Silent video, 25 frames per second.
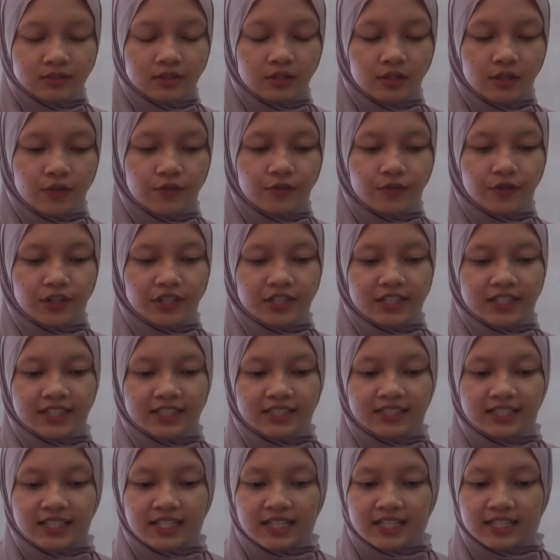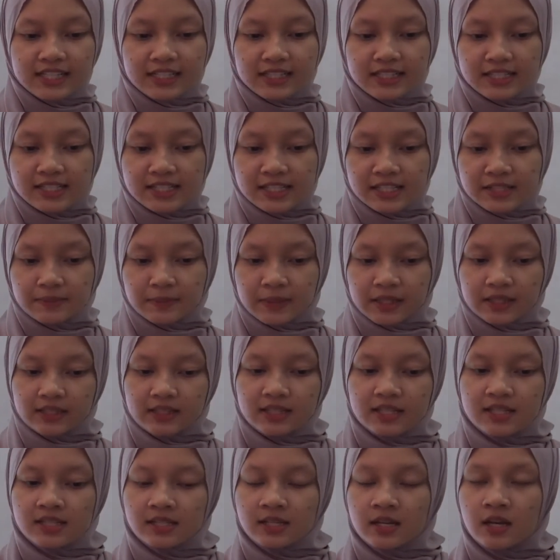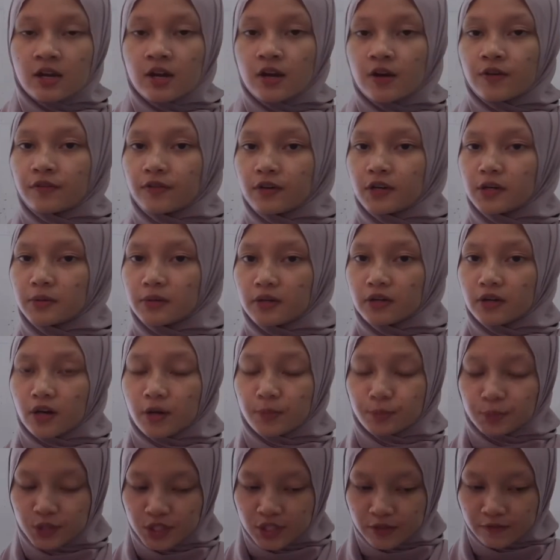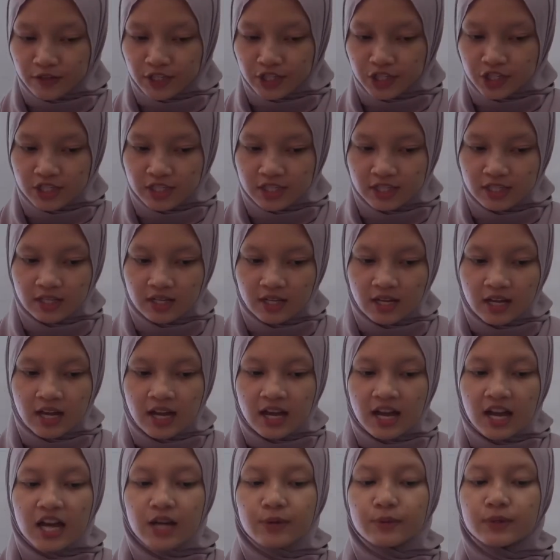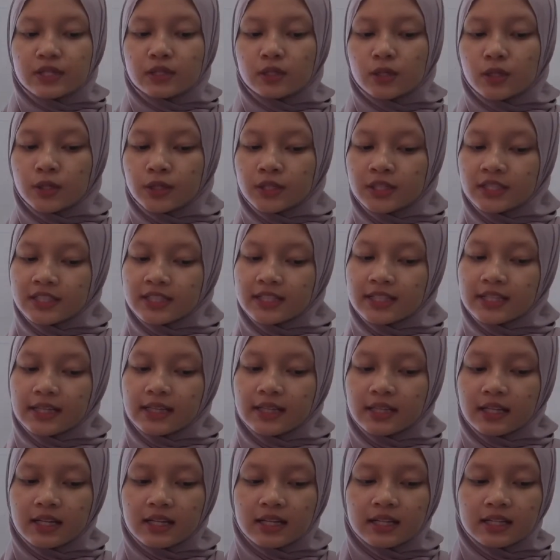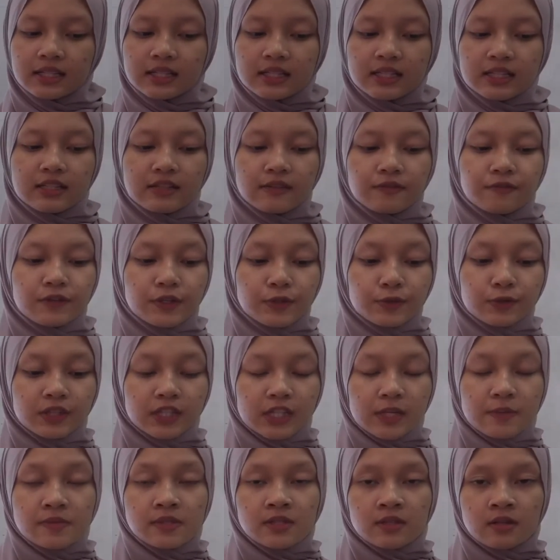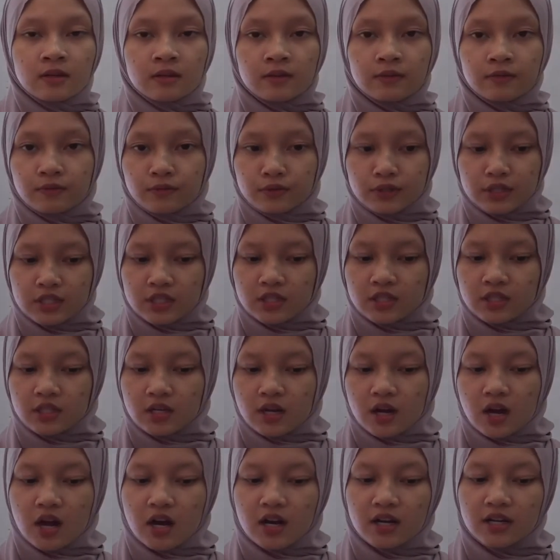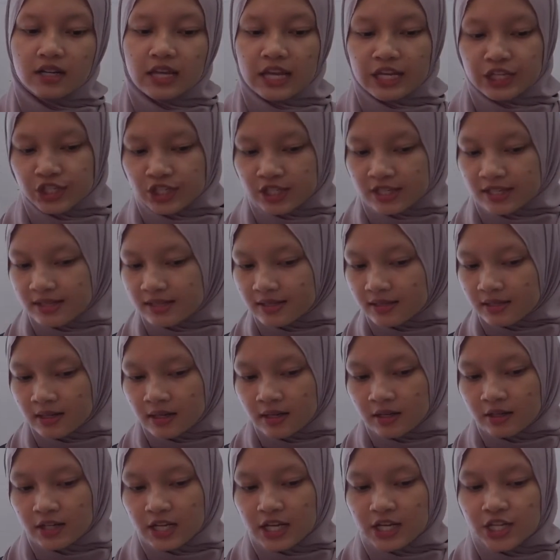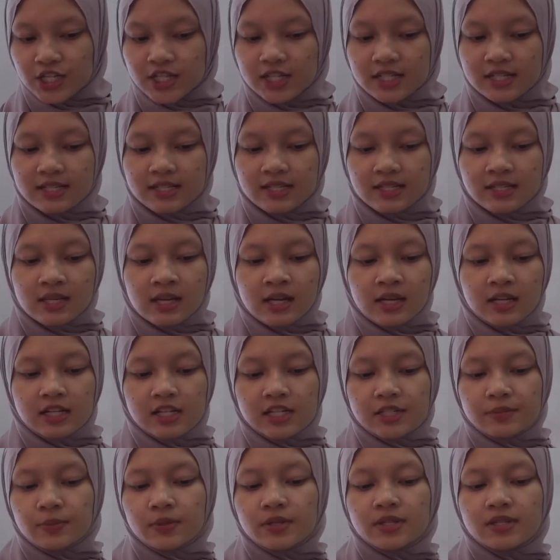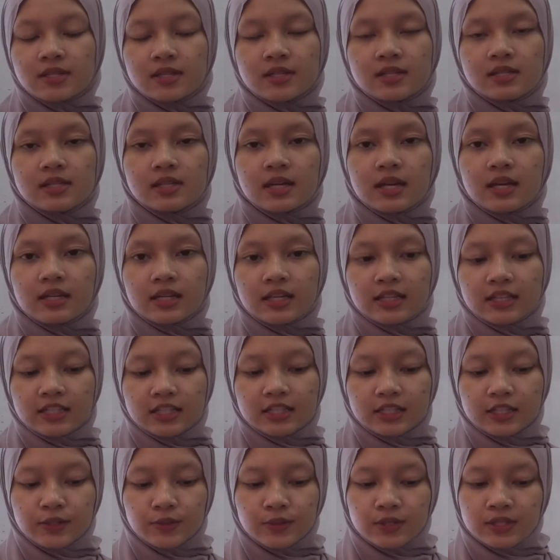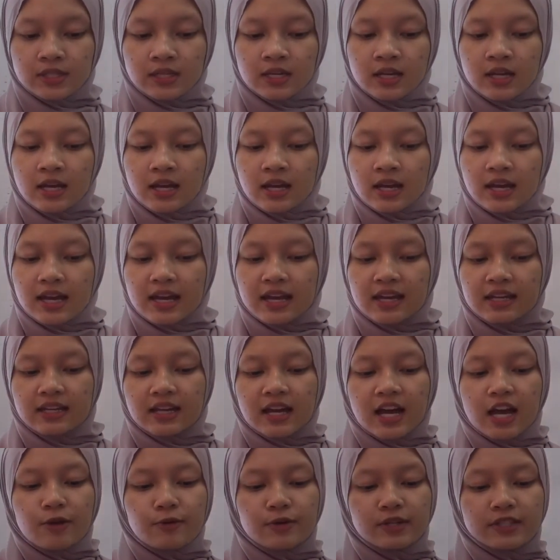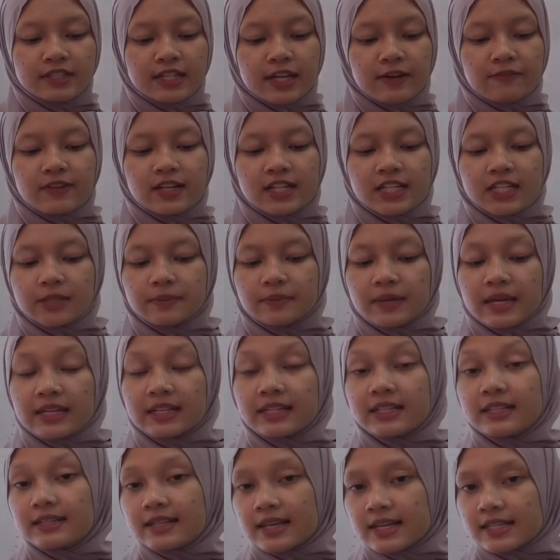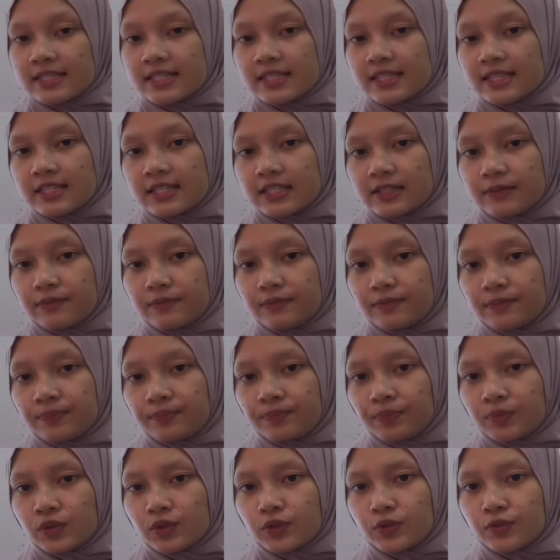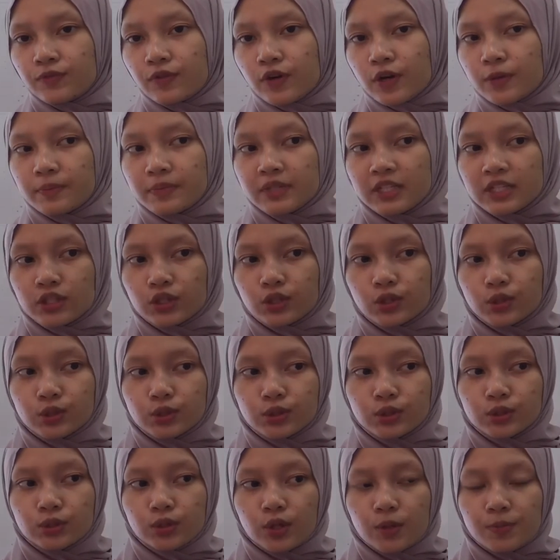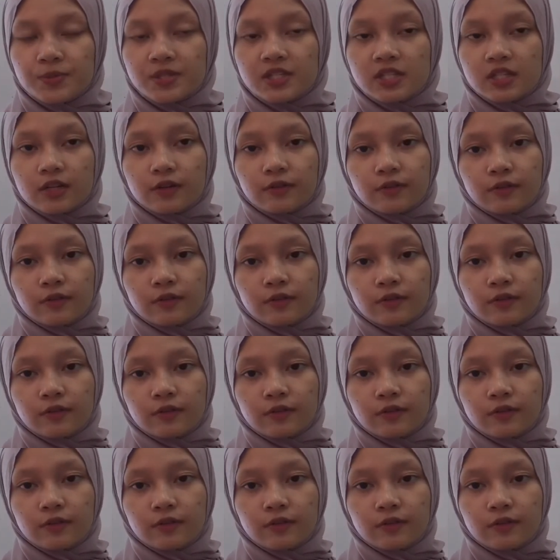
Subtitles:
For data analysis methods, for observation, I will code the data in few tips, which are action, reactions, responses, and attitudes. And I will develop an index system for me to observe